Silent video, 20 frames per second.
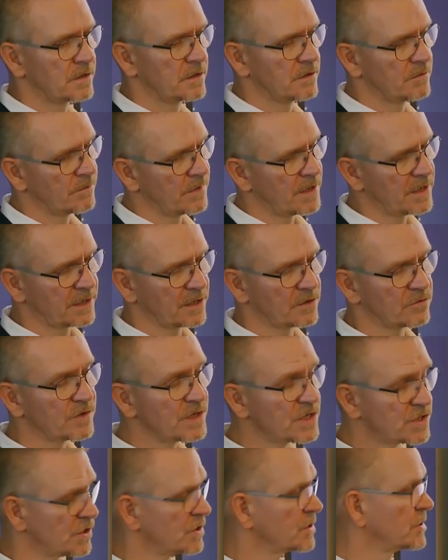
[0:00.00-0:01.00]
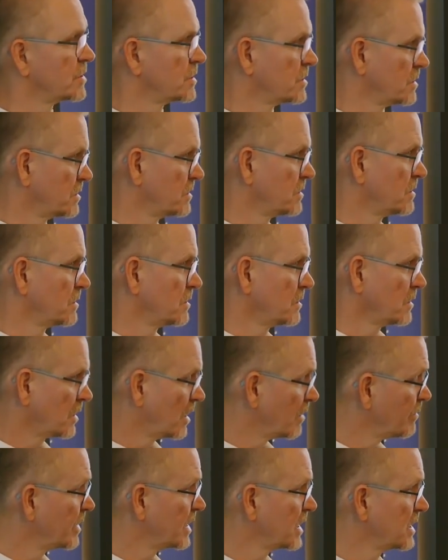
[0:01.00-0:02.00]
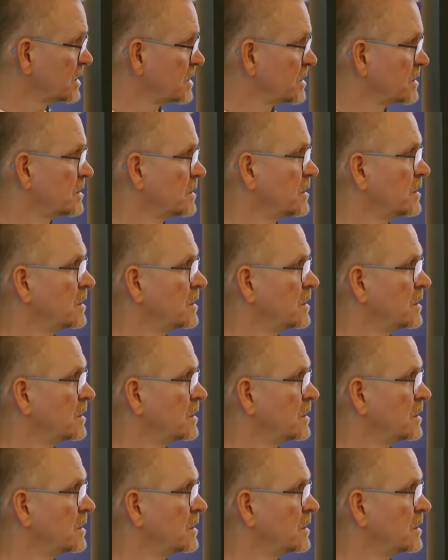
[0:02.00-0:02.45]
market research companies,